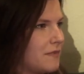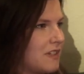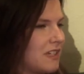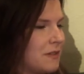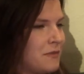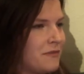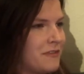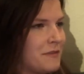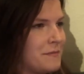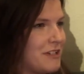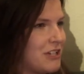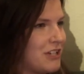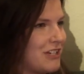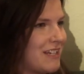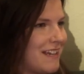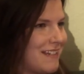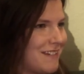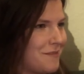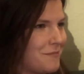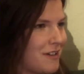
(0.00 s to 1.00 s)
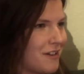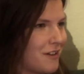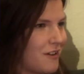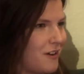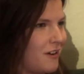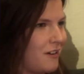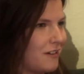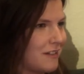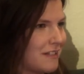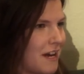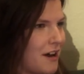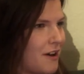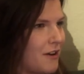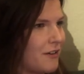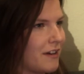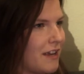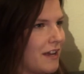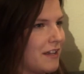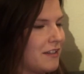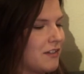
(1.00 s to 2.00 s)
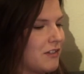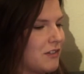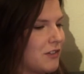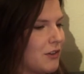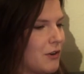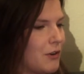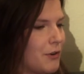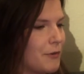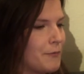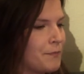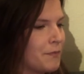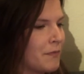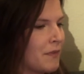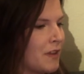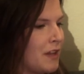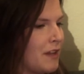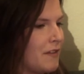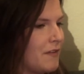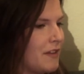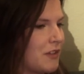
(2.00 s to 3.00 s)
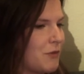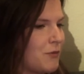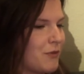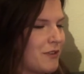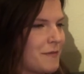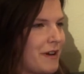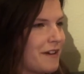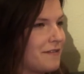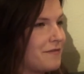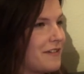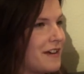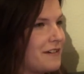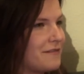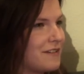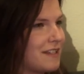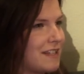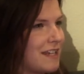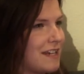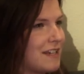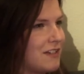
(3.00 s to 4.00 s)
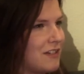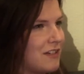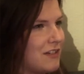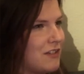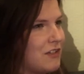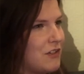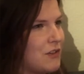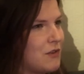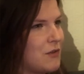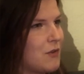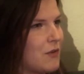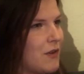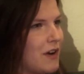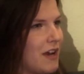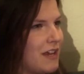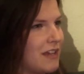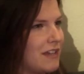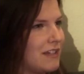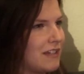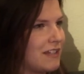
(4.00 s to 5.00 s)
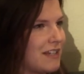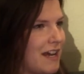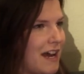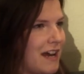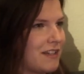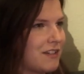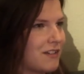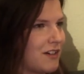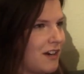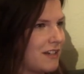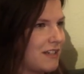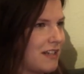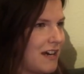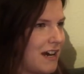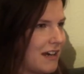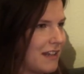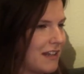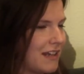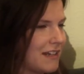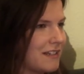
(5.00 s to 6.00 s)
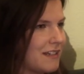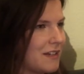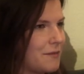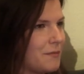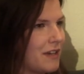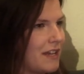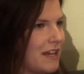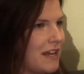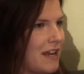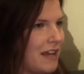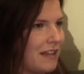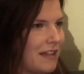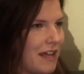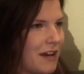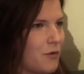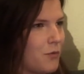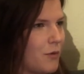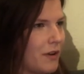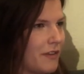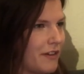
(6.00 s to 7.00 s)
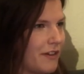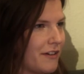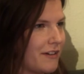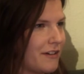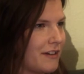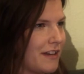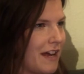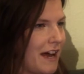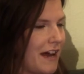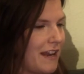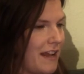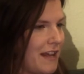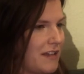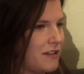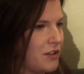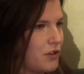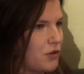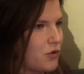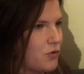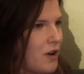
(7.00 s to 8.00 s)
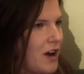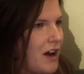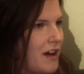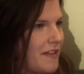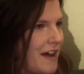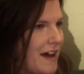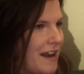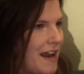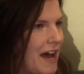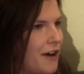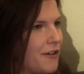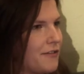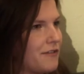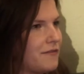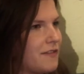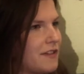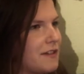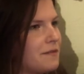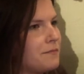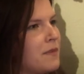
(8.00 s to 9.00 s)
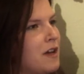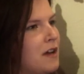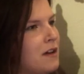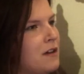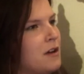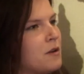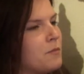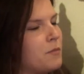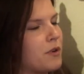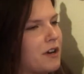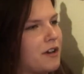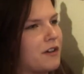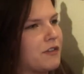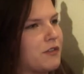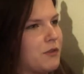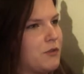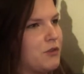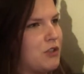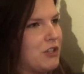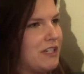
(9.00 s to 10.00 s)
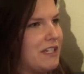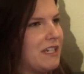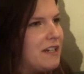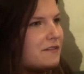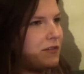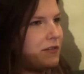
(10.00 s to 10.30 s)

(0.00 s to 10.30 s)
Some of them, it just hasn't been called out. And so that's one of my favorite things to do, is to ask God to highlight somebody and like what they're good at and to draw that out of them, but also just